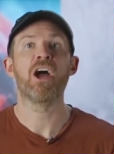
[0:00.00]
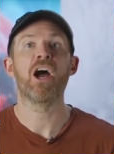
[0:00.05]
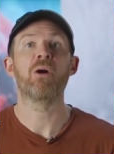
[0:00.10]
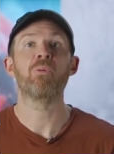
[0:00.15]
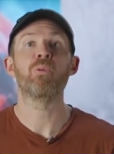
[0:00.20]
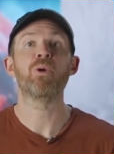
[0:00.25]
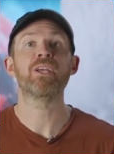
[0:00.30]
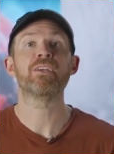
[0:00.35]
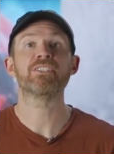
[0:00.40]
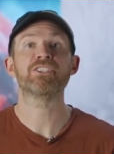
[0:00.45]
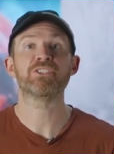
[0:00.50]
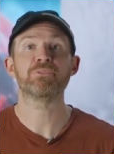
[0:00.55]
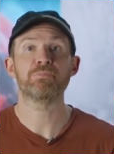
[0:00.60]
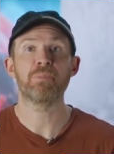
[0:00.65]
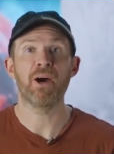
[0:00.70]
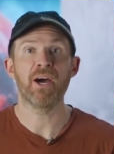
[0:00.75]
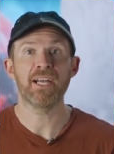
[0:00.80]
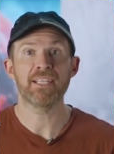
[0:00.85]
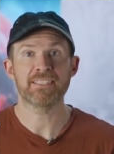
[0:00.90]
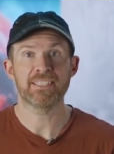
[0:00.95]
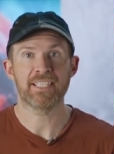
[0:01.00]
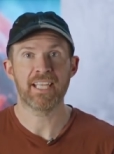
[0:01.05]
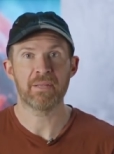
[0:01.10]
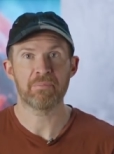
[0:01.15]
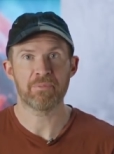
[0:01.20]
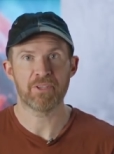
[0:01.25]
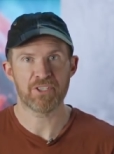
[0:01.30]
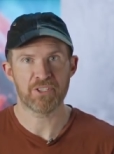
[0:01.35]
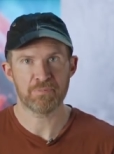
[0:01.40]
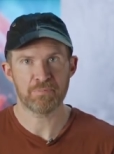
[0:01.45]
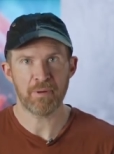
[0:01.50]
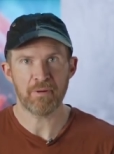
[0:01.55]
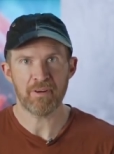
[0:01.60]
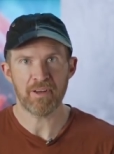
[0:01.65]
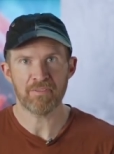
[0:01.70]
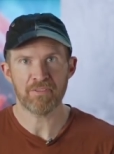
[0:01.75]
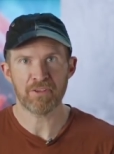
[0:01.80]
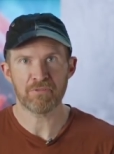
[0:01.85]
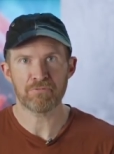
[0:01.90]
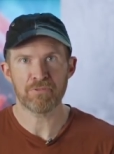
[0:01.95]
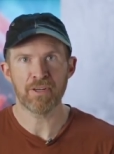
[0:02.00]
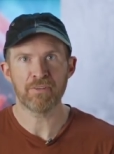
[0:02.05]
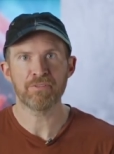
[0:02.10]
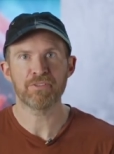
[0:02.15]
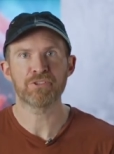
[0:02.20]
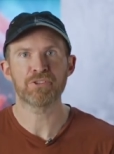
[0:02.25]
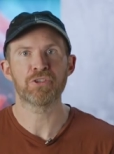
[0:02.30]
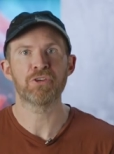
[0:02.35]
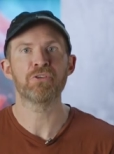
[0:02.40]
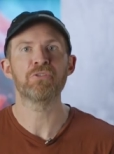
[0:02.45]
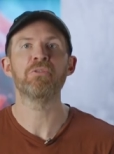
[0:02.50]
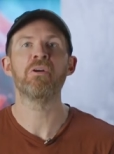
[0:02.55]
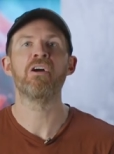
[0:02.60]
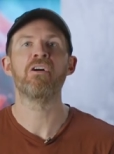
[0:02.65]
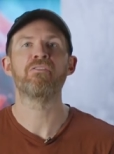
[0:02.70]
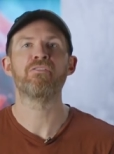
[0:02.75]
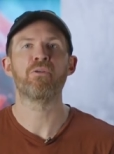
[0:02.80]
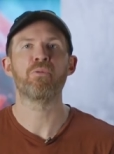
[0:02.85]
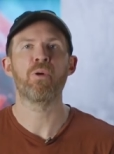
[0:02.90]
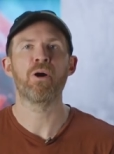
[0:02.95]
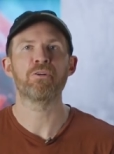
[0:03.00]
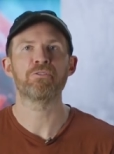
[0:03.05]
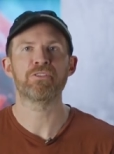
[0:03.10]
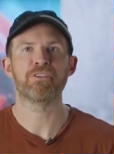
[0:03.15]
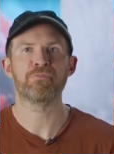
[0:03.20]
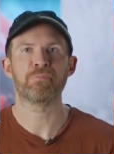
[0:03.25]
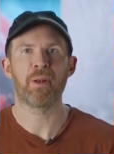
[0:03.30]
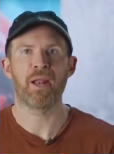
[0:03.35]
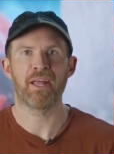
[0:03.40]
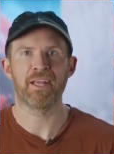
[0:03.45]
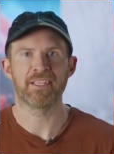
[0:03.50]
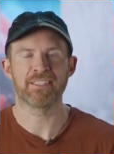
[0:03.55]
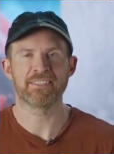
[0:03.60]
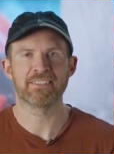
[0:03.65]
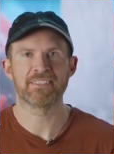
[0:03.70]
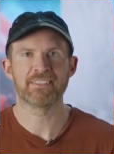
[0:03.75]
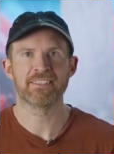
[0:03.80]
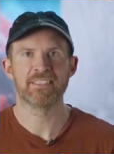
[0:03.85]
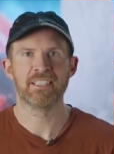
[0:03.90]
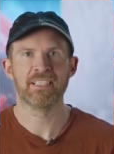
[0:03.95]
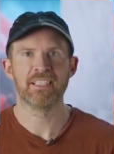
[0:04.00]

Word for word: and we aspire to keep the spirit of the Rift true for Wild Rift players.